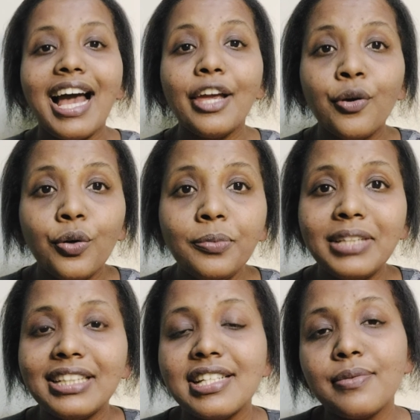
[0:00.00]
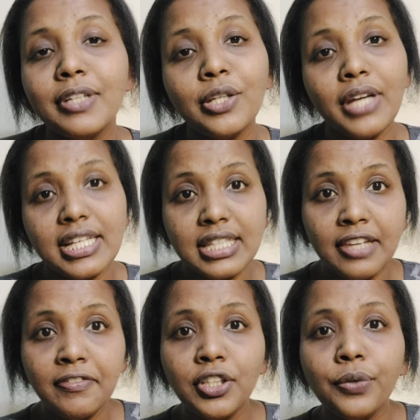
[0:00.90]
I hope that this video has
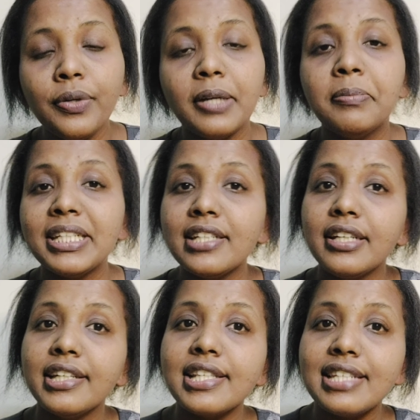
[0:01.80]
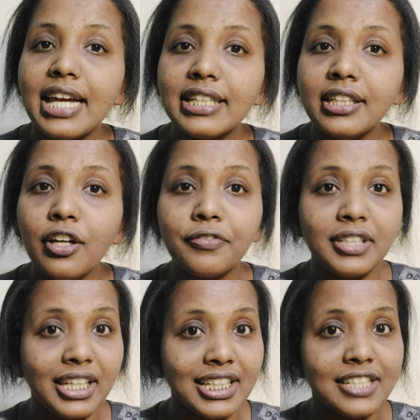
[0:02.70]
given you a better understanding of
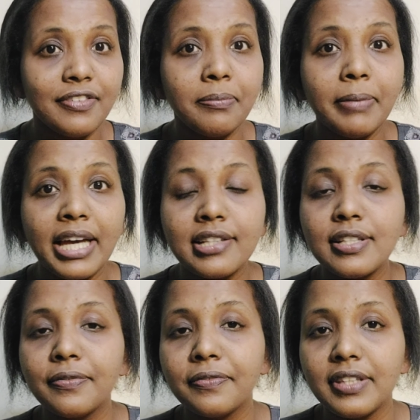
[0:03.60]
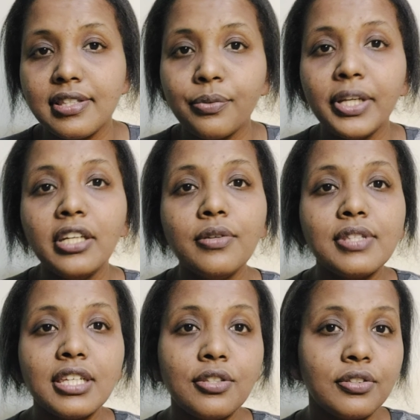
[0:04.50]
the negative impacts of the screen
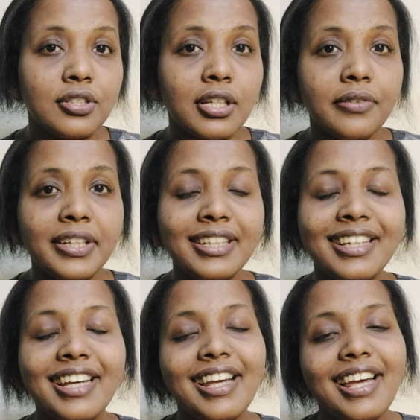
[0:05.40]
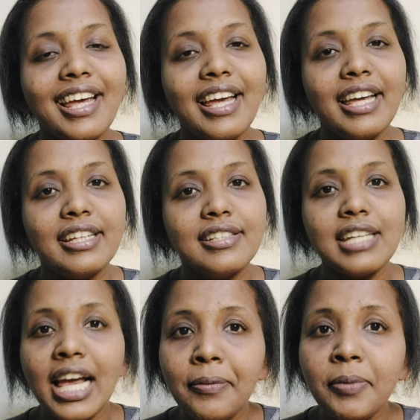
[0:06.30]
usage on children, and
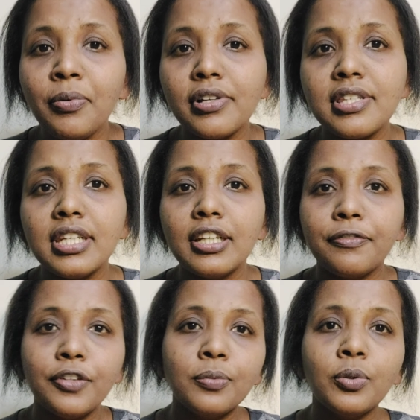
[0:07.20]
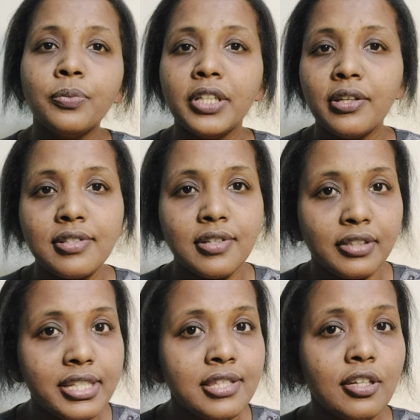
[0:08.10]
I'll be posting a few more videos
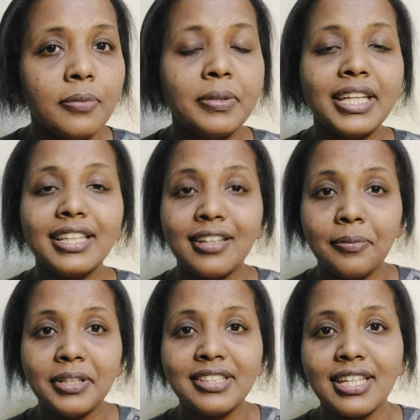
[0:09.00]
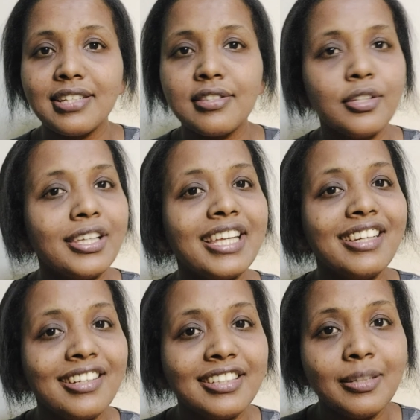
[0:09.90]
on this topic in the coming days so you
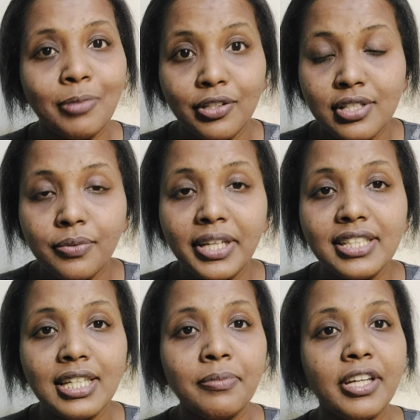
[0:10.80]
can learn about screen time